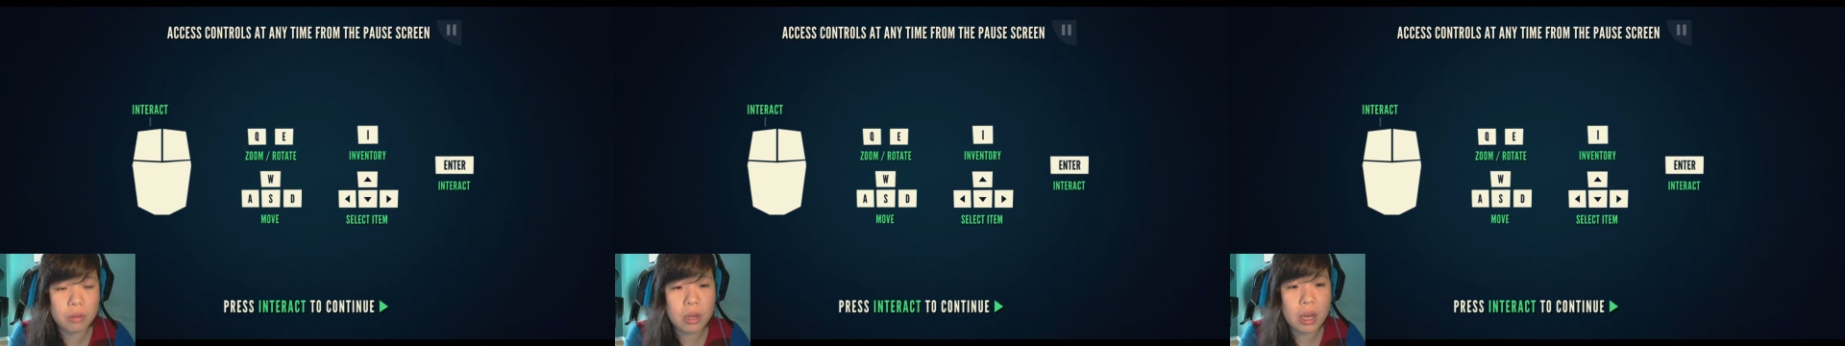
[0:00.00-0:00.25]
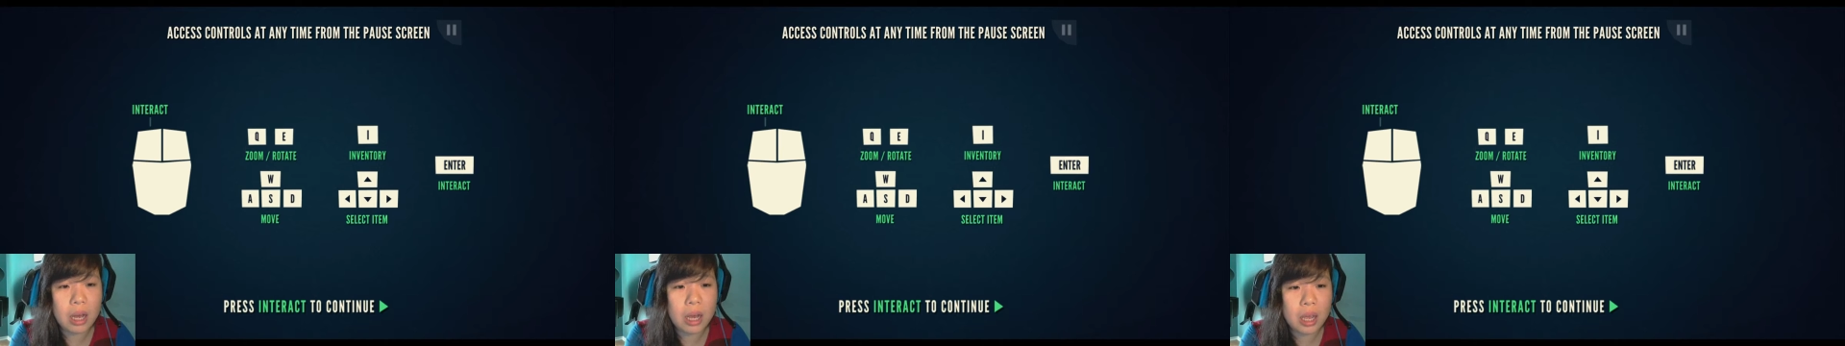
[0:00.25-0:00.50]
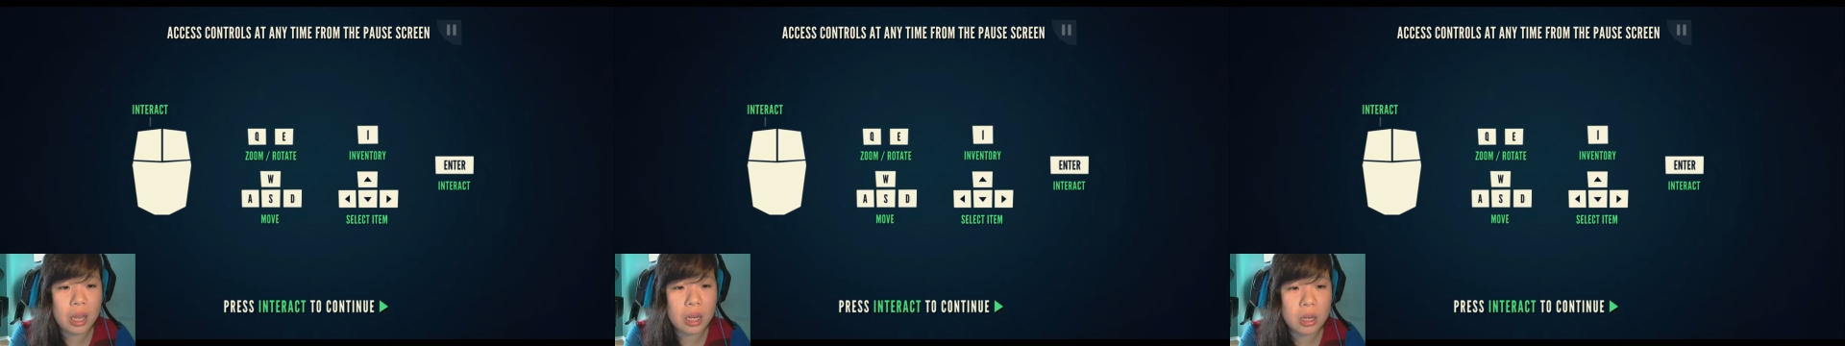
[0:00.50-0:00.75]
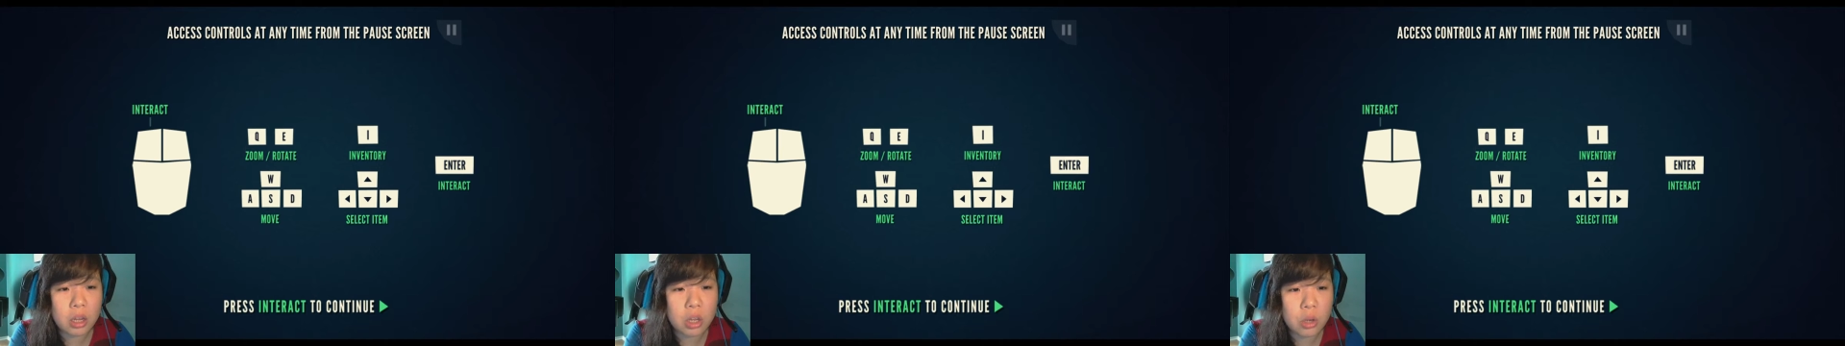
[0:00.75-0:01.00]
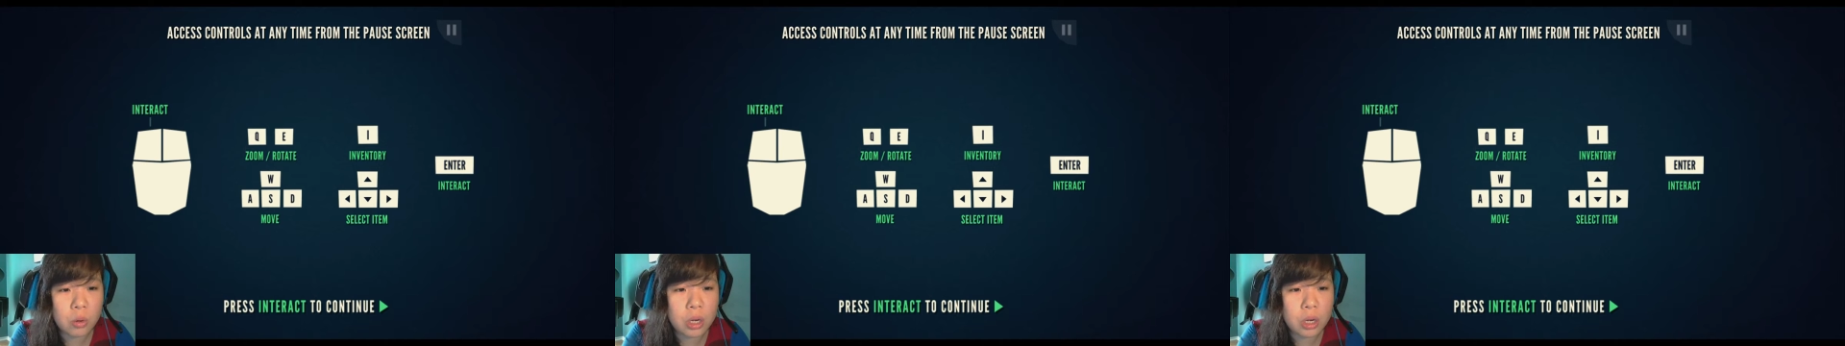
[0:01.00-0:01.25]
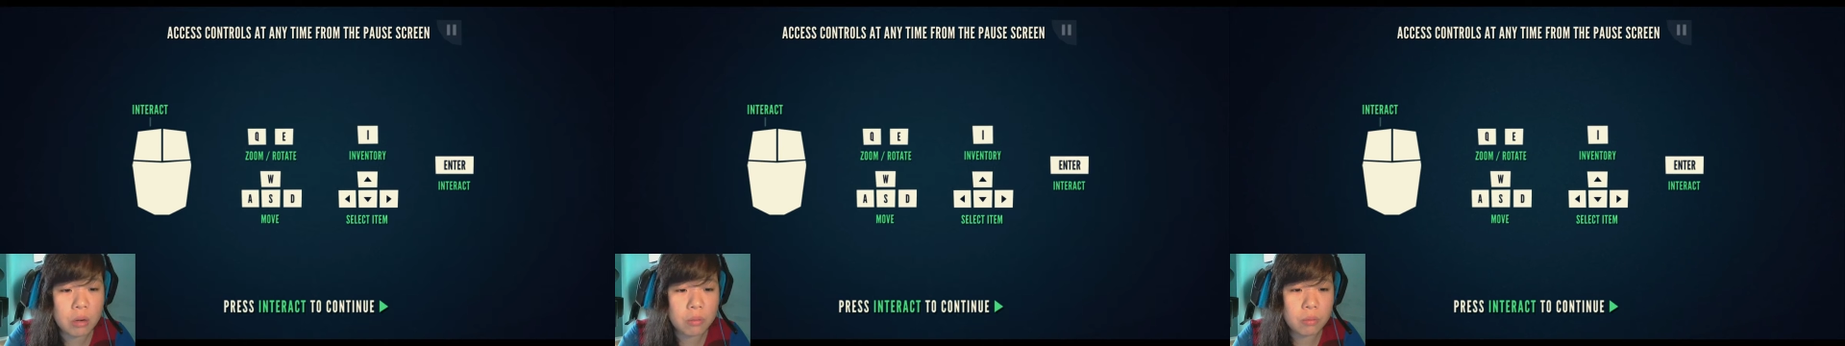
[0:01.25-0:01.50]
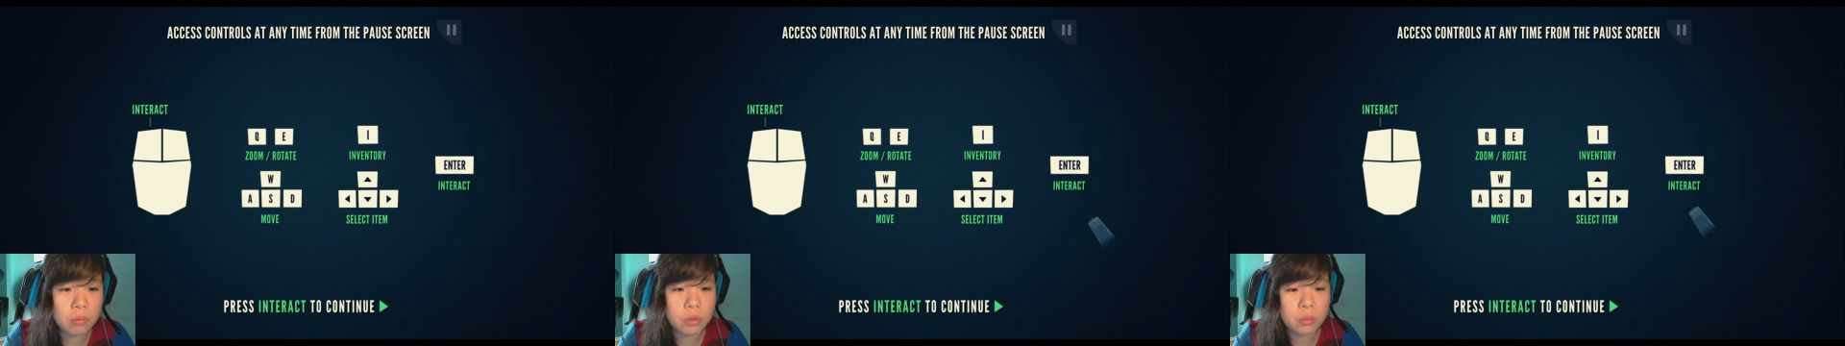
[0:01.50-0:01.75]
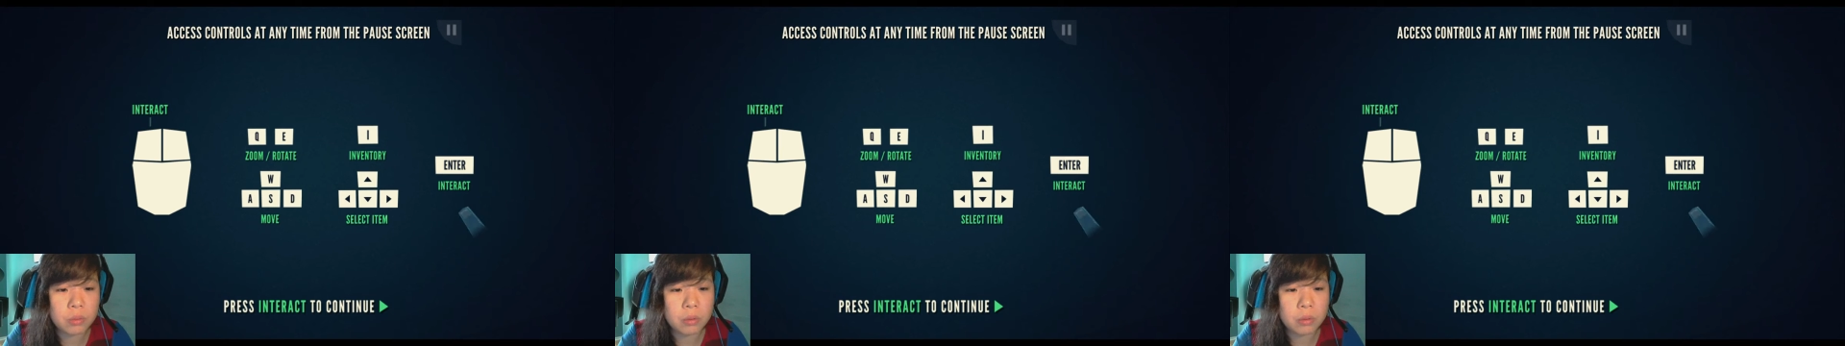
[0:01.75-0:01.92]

I and Q need to zoom and